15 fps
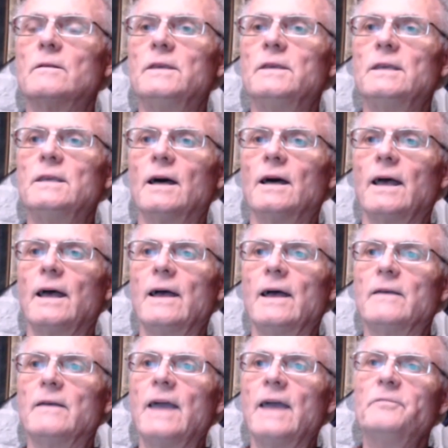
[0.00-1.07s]
The
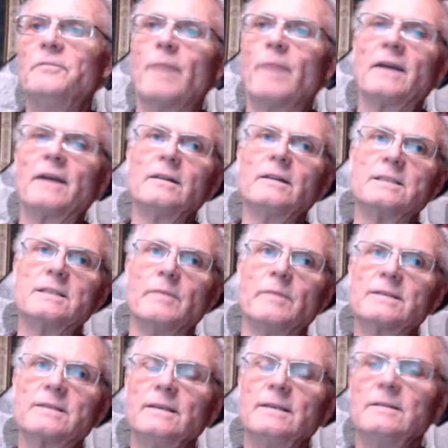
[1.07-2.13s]
eighth panel is
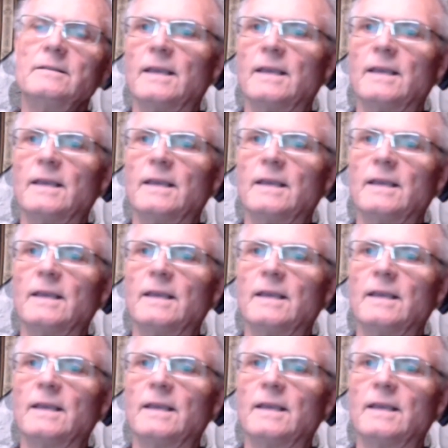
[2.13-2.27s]
missing.